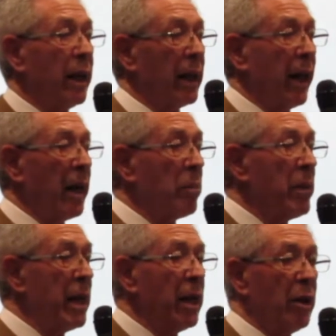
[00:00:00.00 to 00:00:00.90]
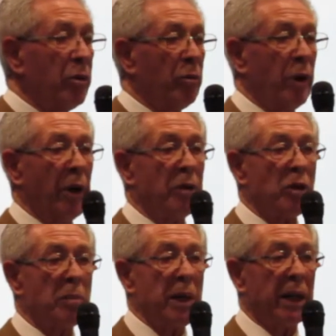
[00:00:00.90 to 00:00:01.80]
that like me, you learn
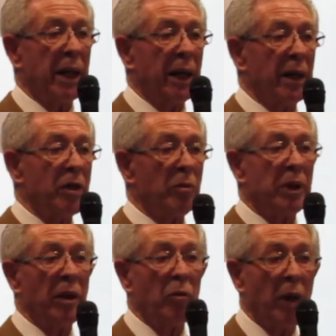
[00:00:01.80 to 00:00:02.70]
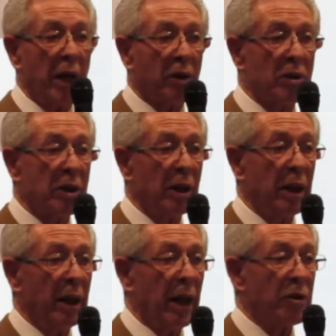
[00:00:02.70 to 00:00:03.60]
to speak English within weeks
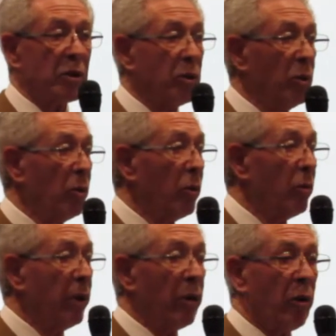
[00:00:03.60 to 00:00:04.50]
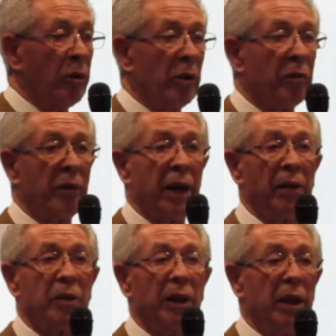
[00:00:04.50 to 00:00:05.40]
at school with all your
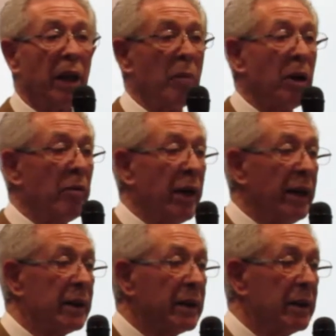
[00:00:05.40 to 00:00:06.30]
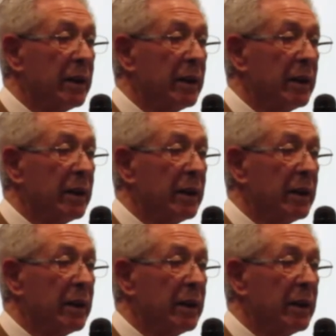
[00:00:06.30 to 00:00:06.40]
friends. Am I right?